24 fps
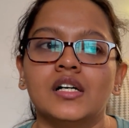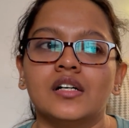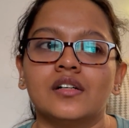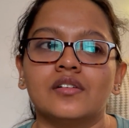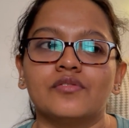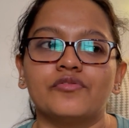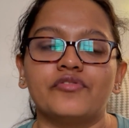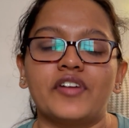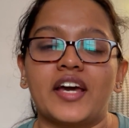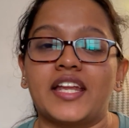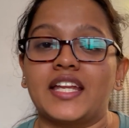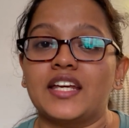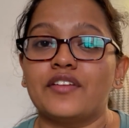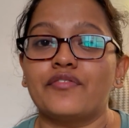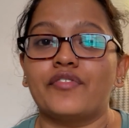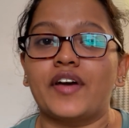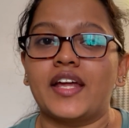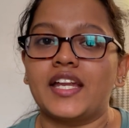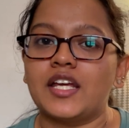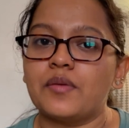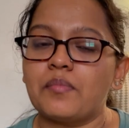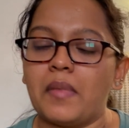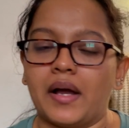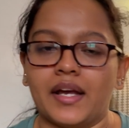very
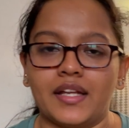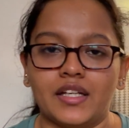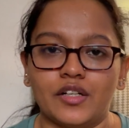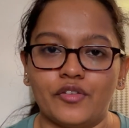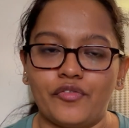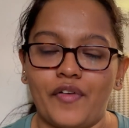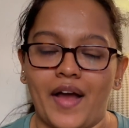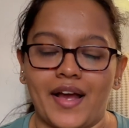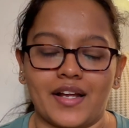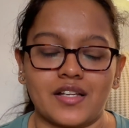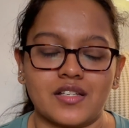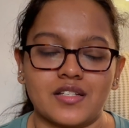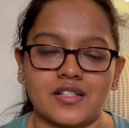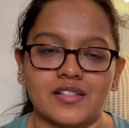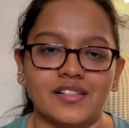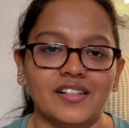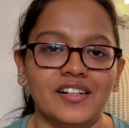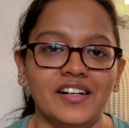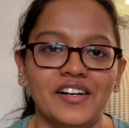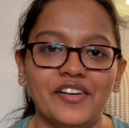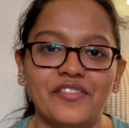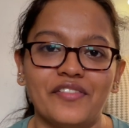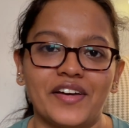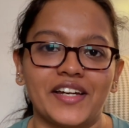very minor factor
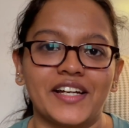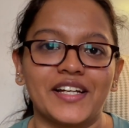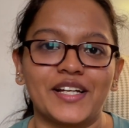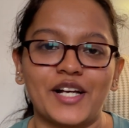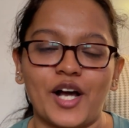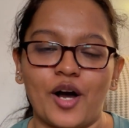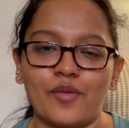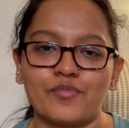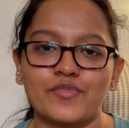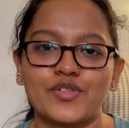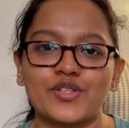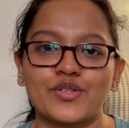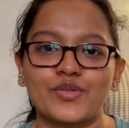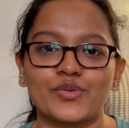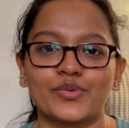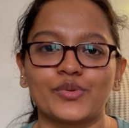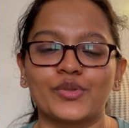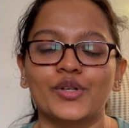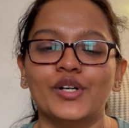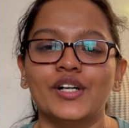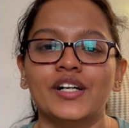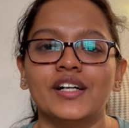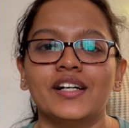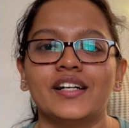when it comes to
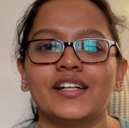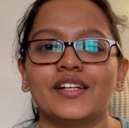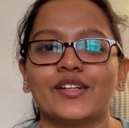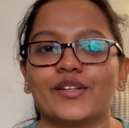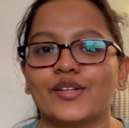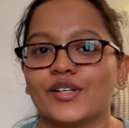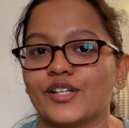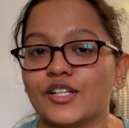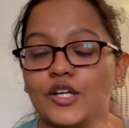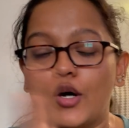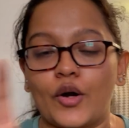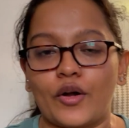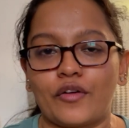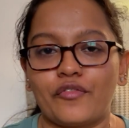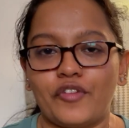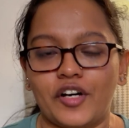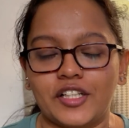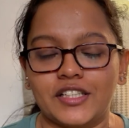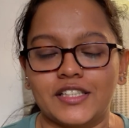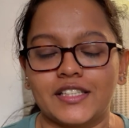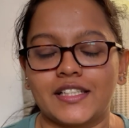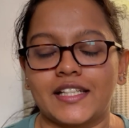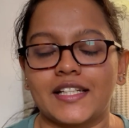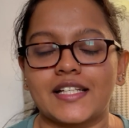a lot of
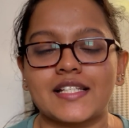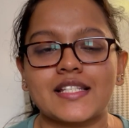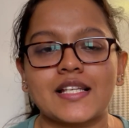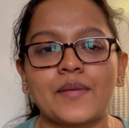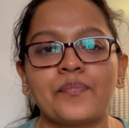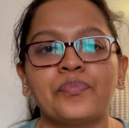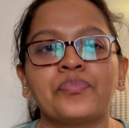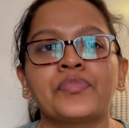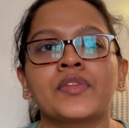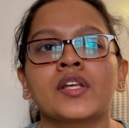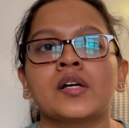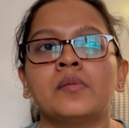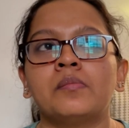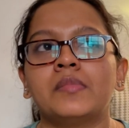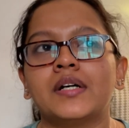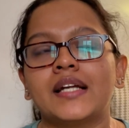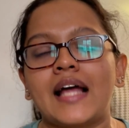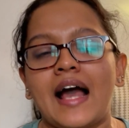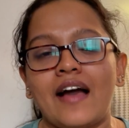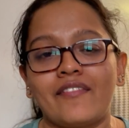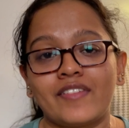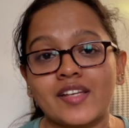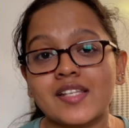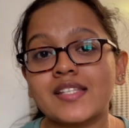other things. But
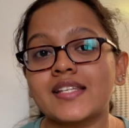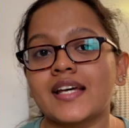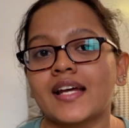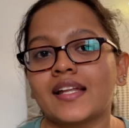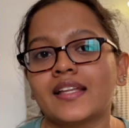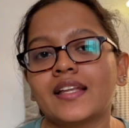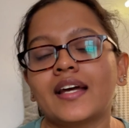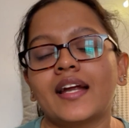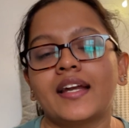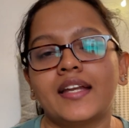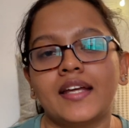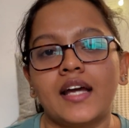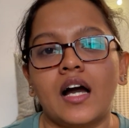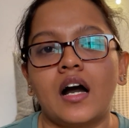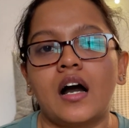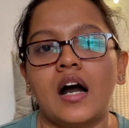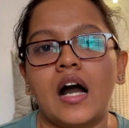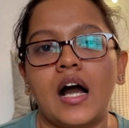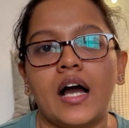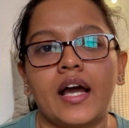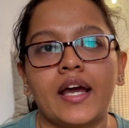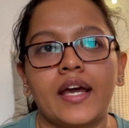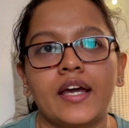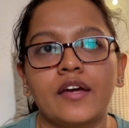having said that, yeah,
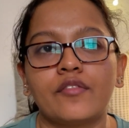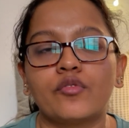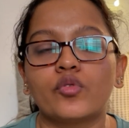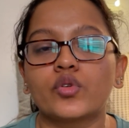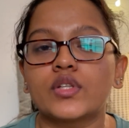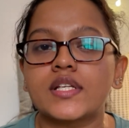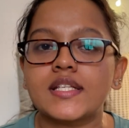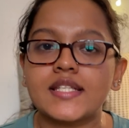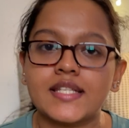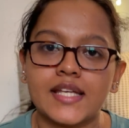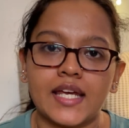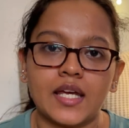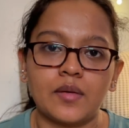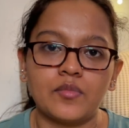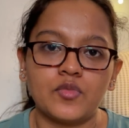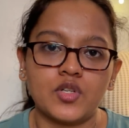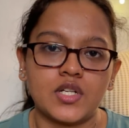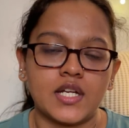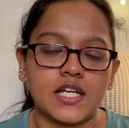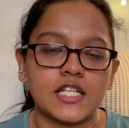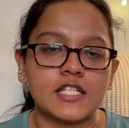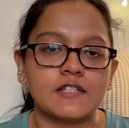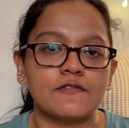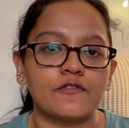I wore the same
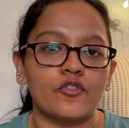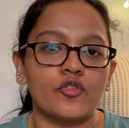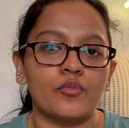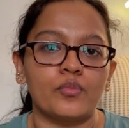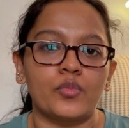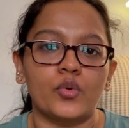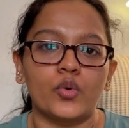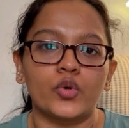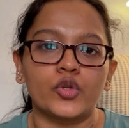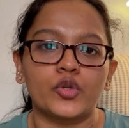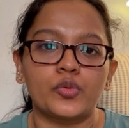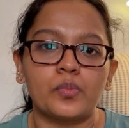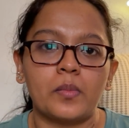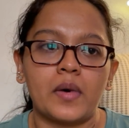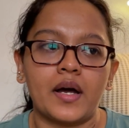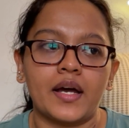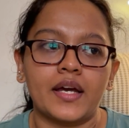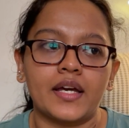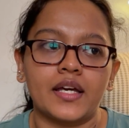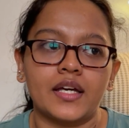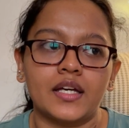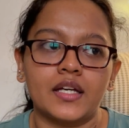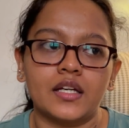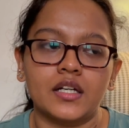dress for both my
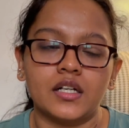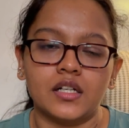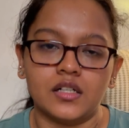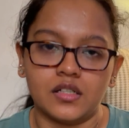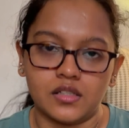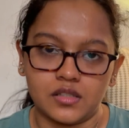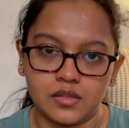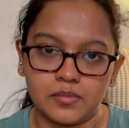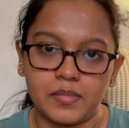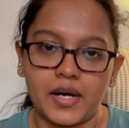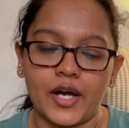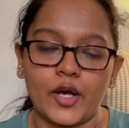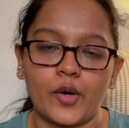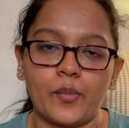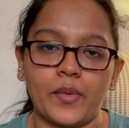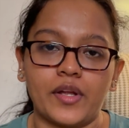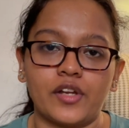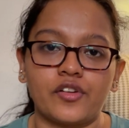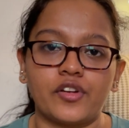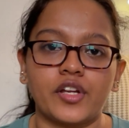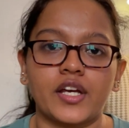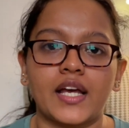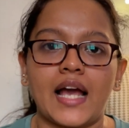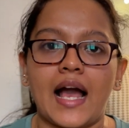
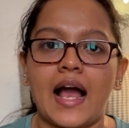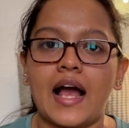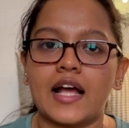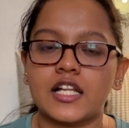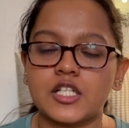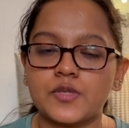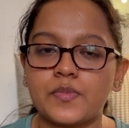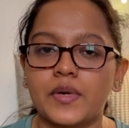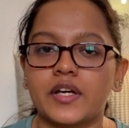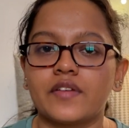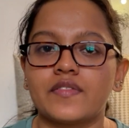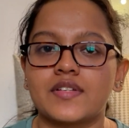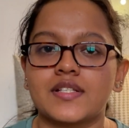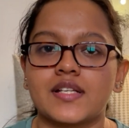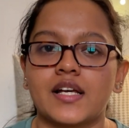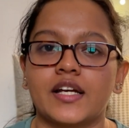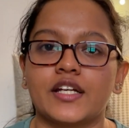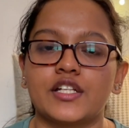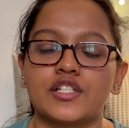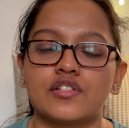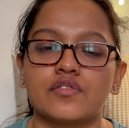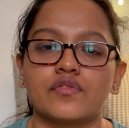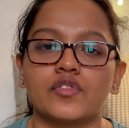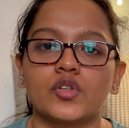biometric and my visa
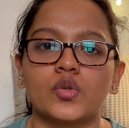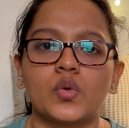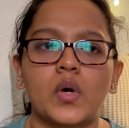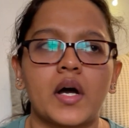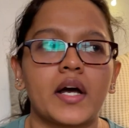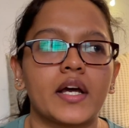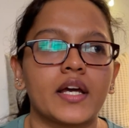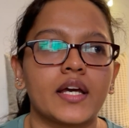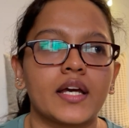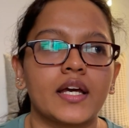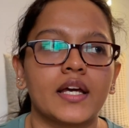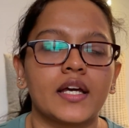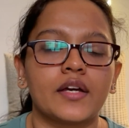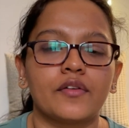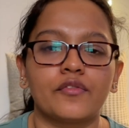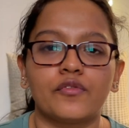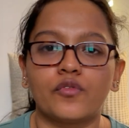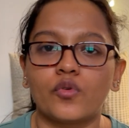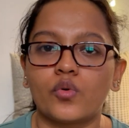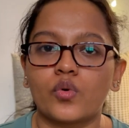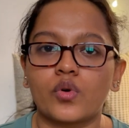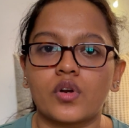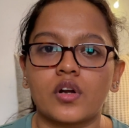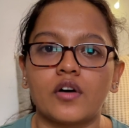interview. I
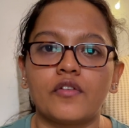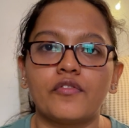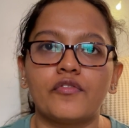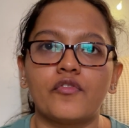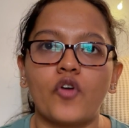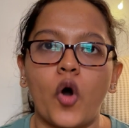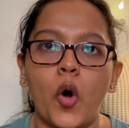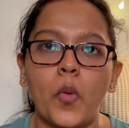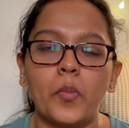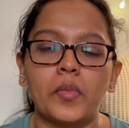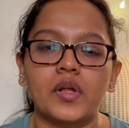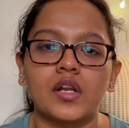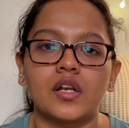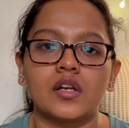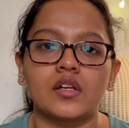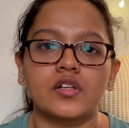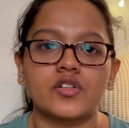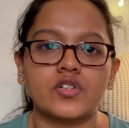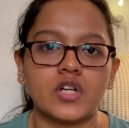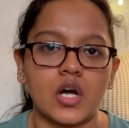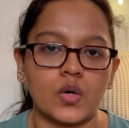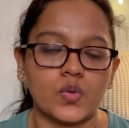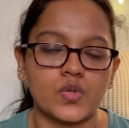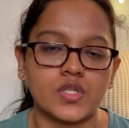wore a formal
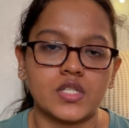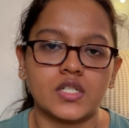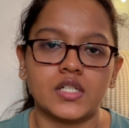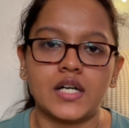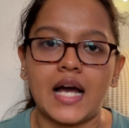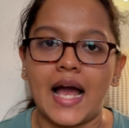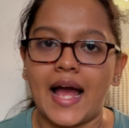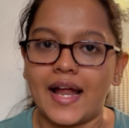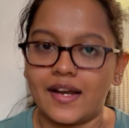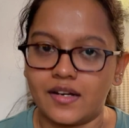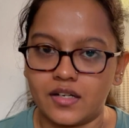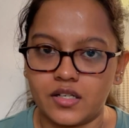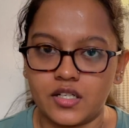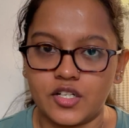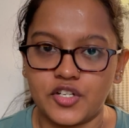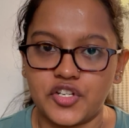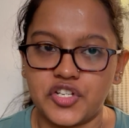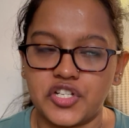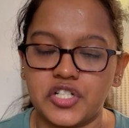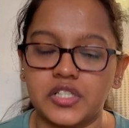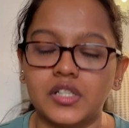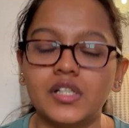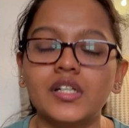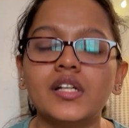trouser and a
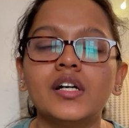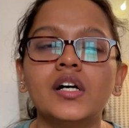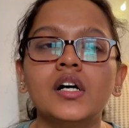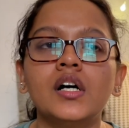shirt.